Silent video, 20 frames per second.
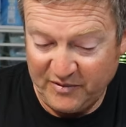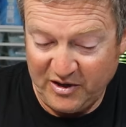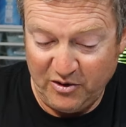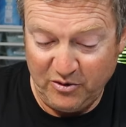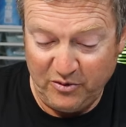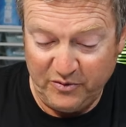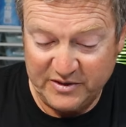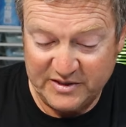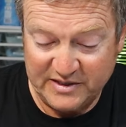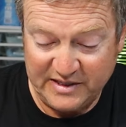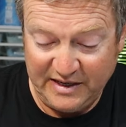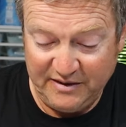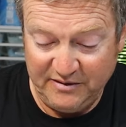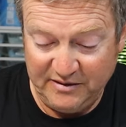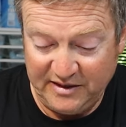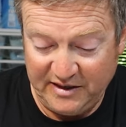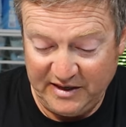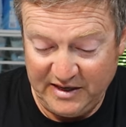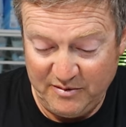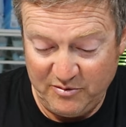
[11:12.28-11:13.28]
And on the same
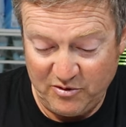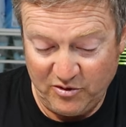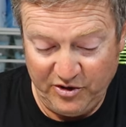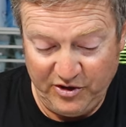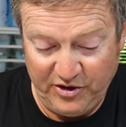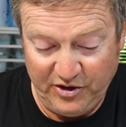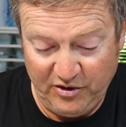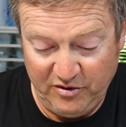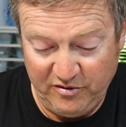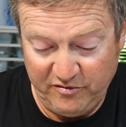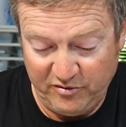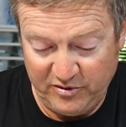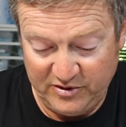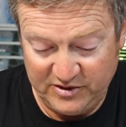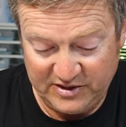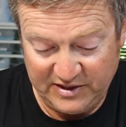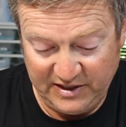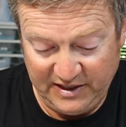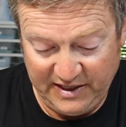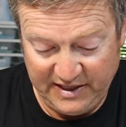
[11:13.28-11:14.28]
day, we've got Nova
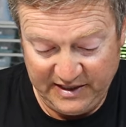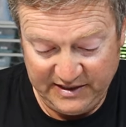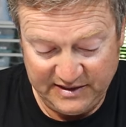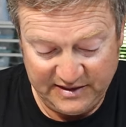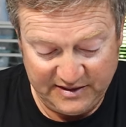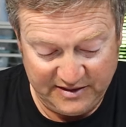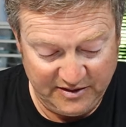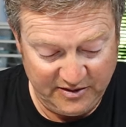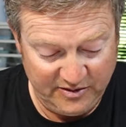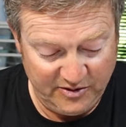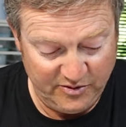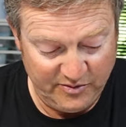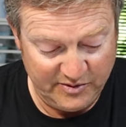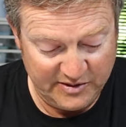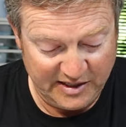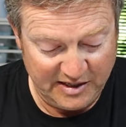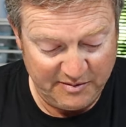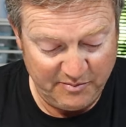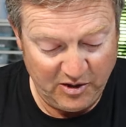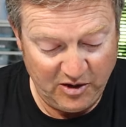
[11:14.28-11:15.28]
and Celeste,
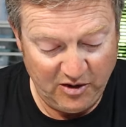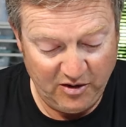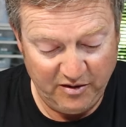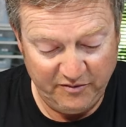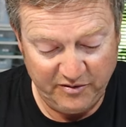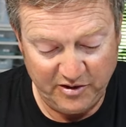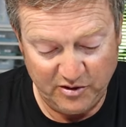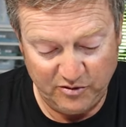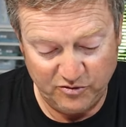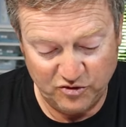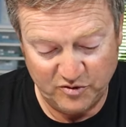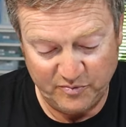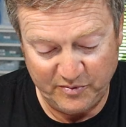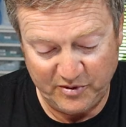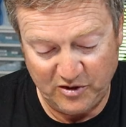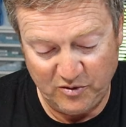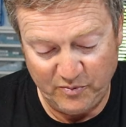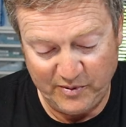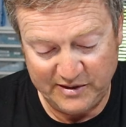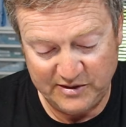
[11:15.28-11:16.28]
who's a Mojave
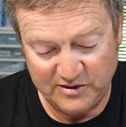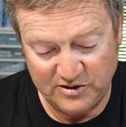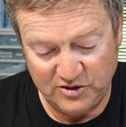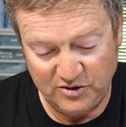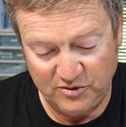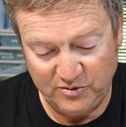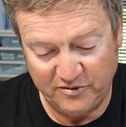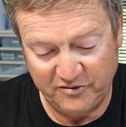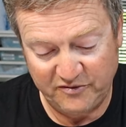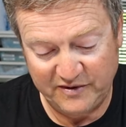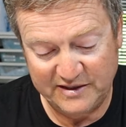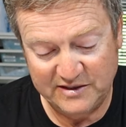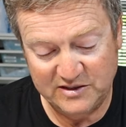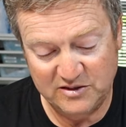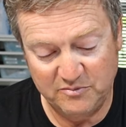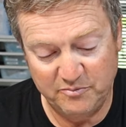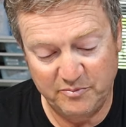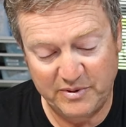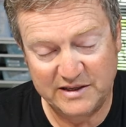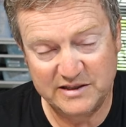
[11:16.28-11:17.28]
Ultramel, went to a
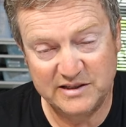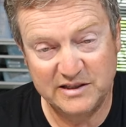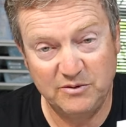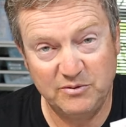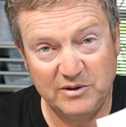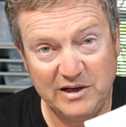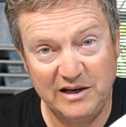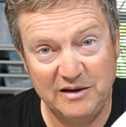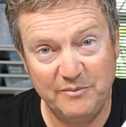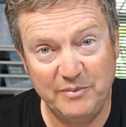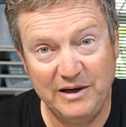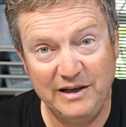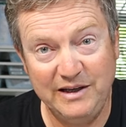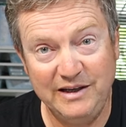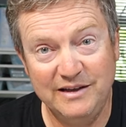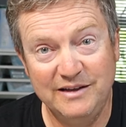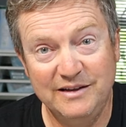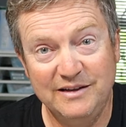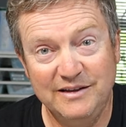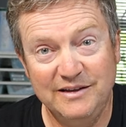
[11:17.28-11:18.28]
Phantom Pastel Yellow
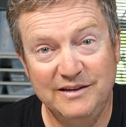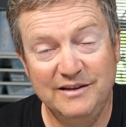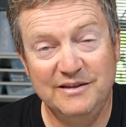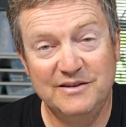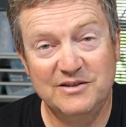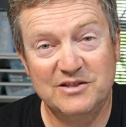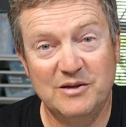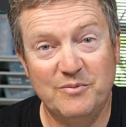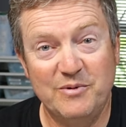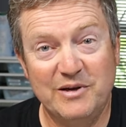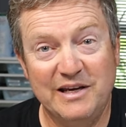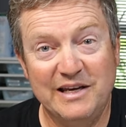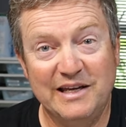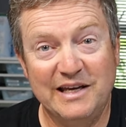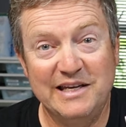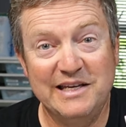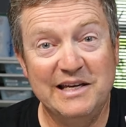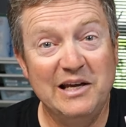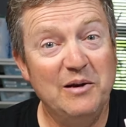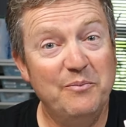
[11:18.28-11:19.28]
Belly. So we're going to
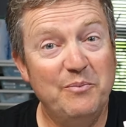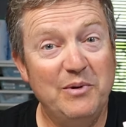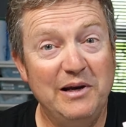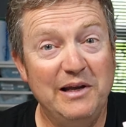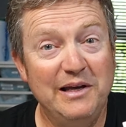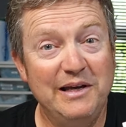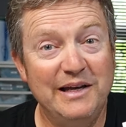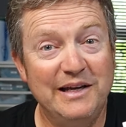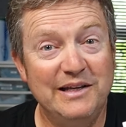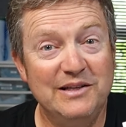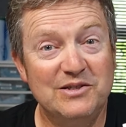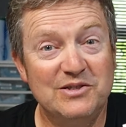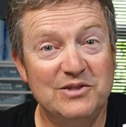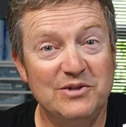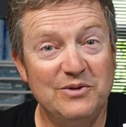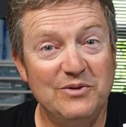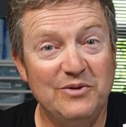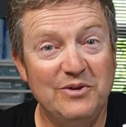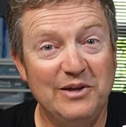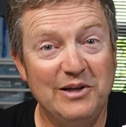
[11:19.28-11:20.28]
get Yellow Belly
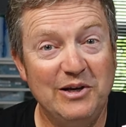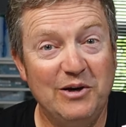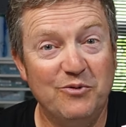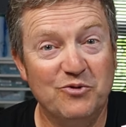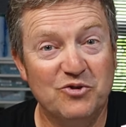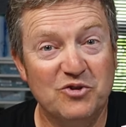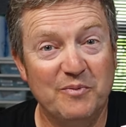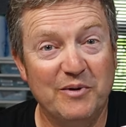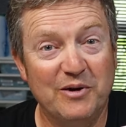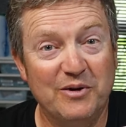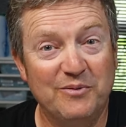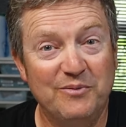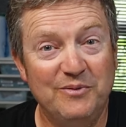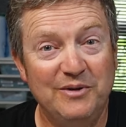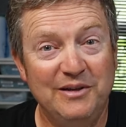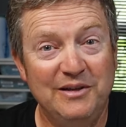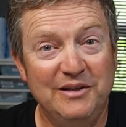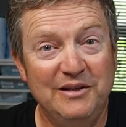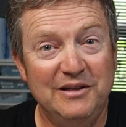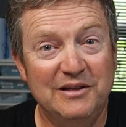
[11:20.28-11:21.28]
into the Ultramel,
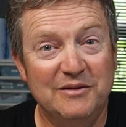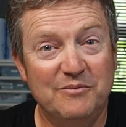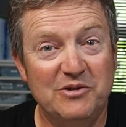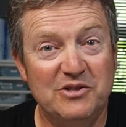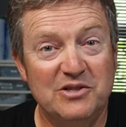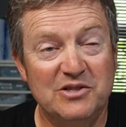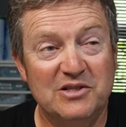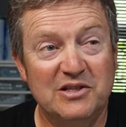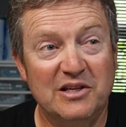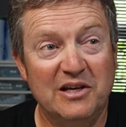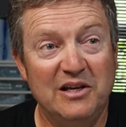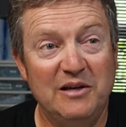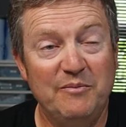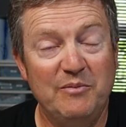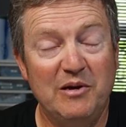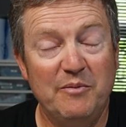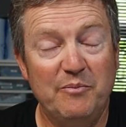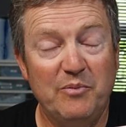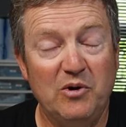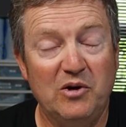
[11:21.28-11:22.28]
which is going to
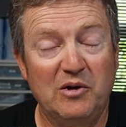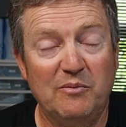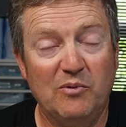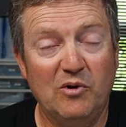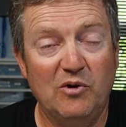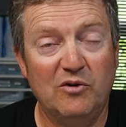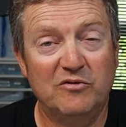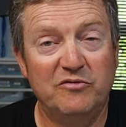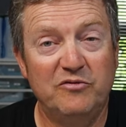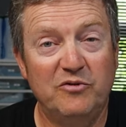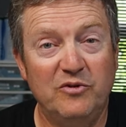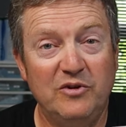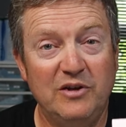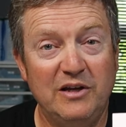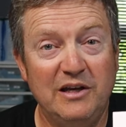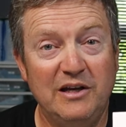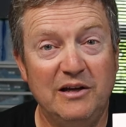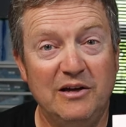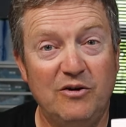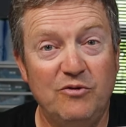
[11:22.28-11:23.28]
be a building block for
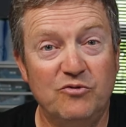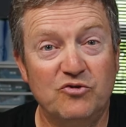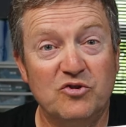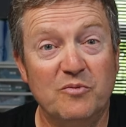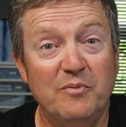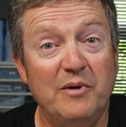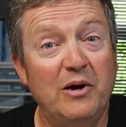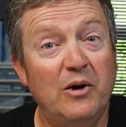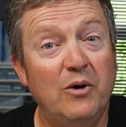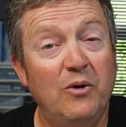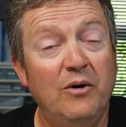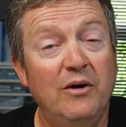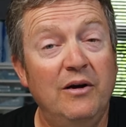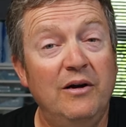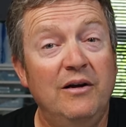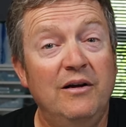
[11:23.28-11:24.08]
the Ultramel